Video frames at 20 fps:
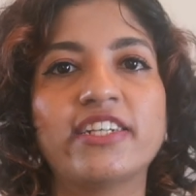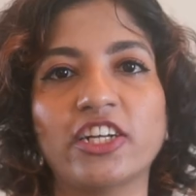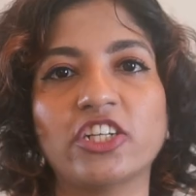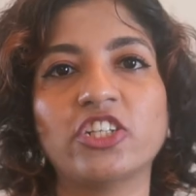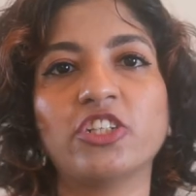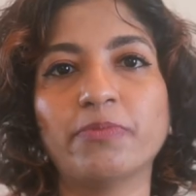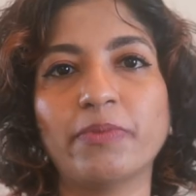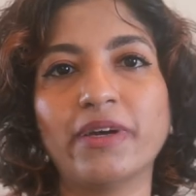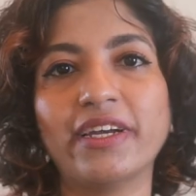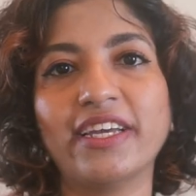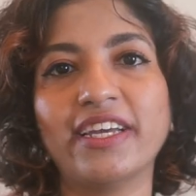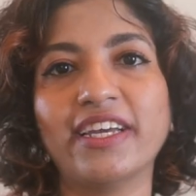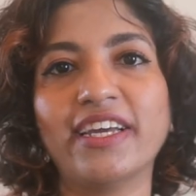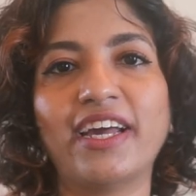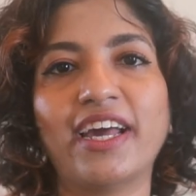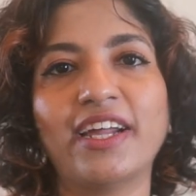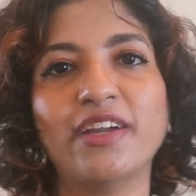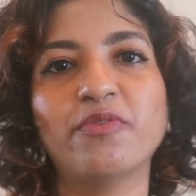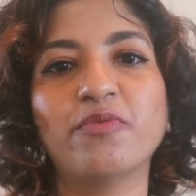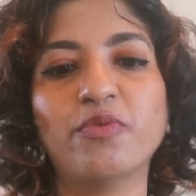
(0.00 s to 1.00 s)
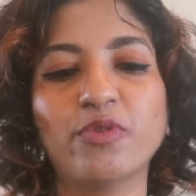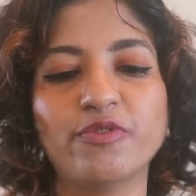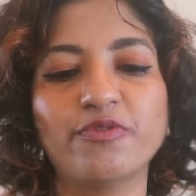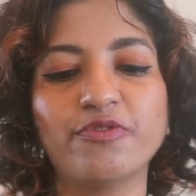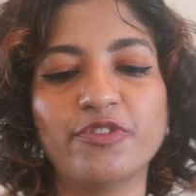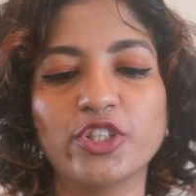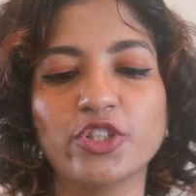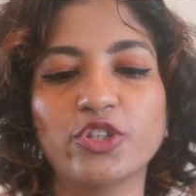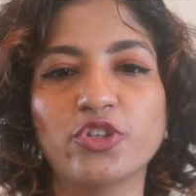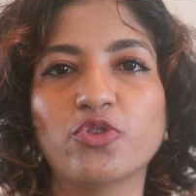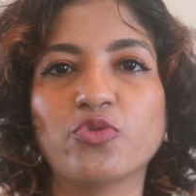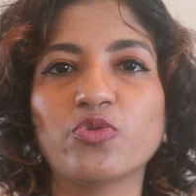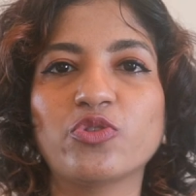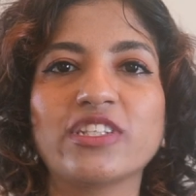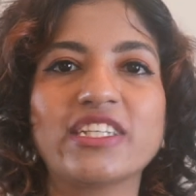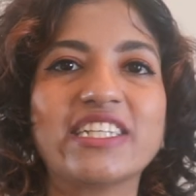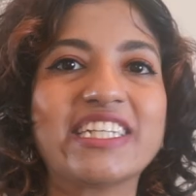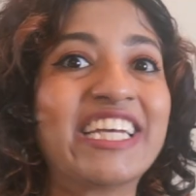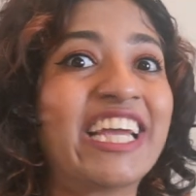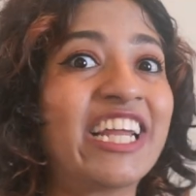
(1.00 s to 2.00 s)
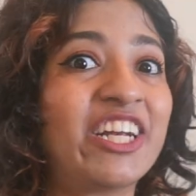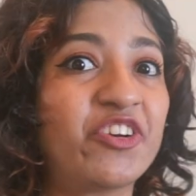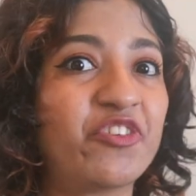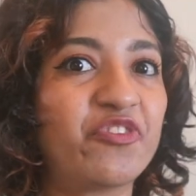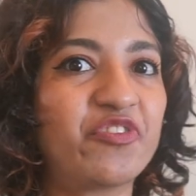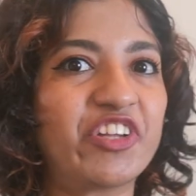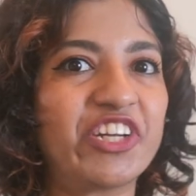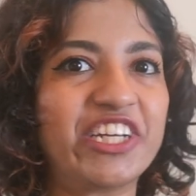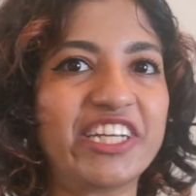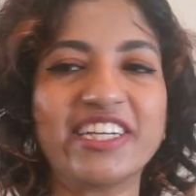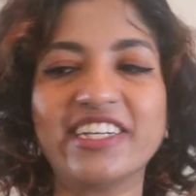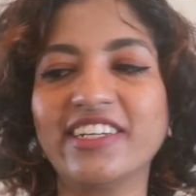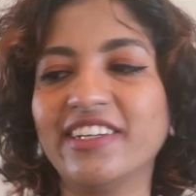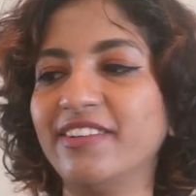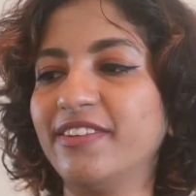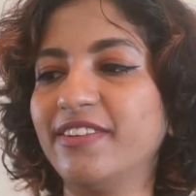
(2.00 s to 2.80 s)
touch my hair, and it won't feel gross at the end of the day.